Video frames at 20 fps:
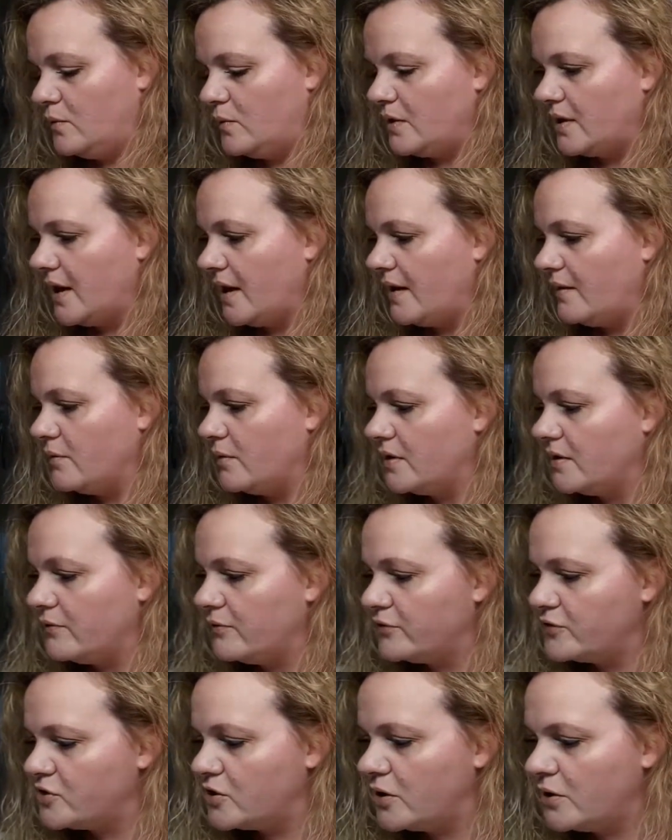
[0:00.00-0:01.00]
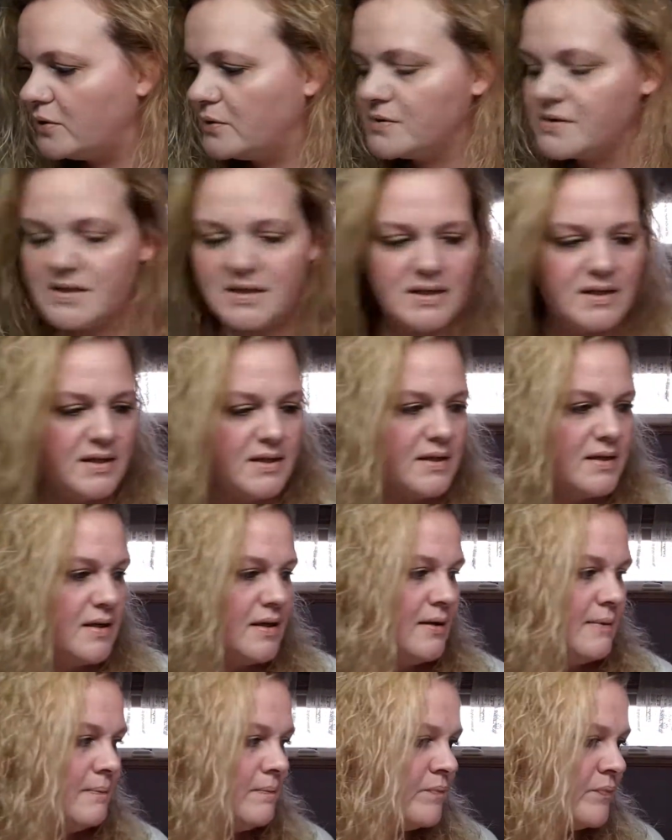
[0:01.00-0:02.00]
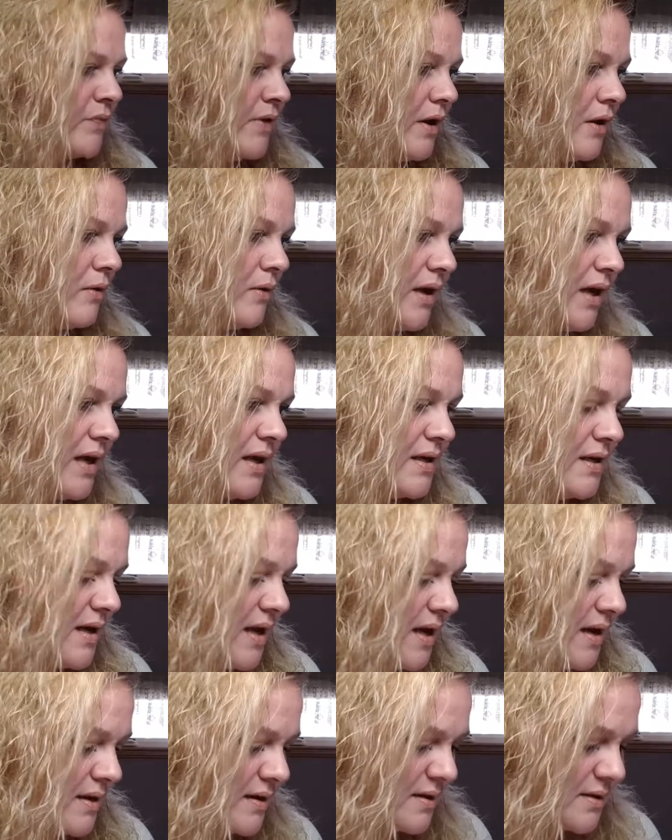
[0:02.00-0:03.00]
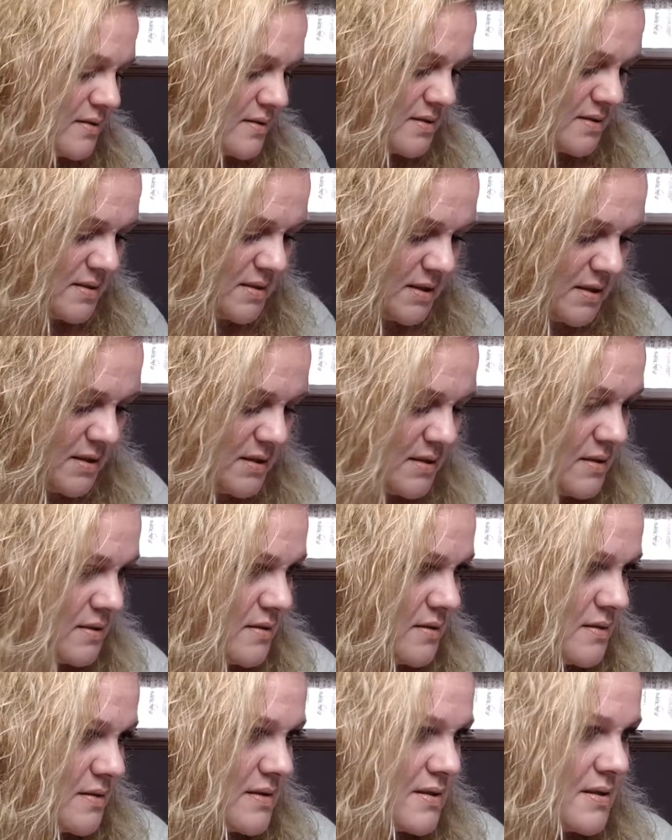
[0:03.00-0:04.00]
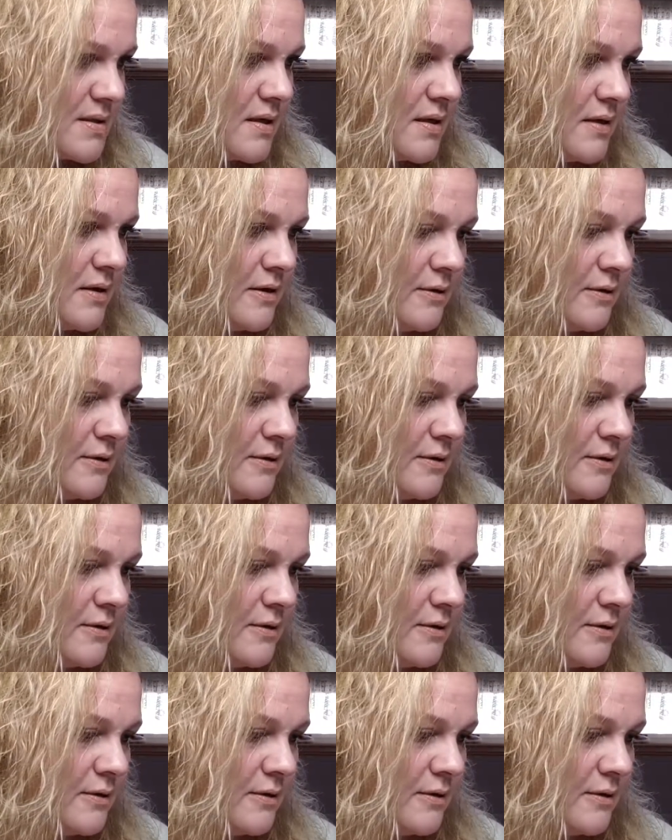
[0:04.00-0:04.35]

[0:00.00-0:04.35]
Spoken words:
what I would have chosen. Okay, next is